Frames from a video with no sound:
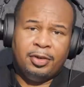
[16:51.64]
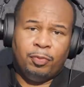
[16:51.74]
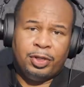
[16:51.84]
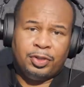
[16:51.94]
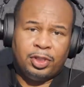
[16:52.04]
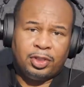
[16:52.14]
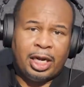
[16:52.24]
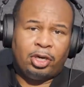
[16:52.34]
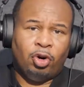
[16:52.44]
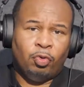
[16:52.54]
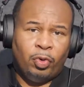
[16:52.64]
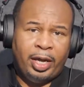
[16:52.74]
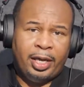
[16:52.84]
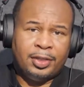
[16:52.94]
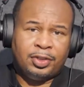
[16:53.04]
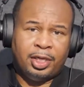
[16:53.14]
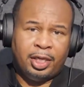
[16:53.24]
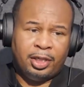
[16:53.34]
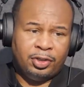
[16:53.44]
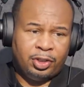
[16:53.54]
um, in what sense? Like arrest
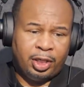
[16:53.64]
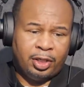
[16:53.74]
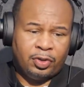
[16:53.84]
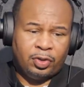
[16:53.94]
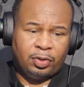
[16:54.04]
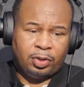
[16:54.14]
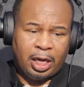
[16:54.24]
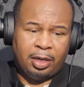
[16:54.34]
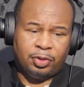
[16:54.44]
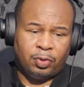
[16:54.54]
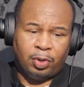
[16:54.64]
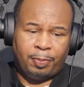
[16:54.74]
and just kind of torn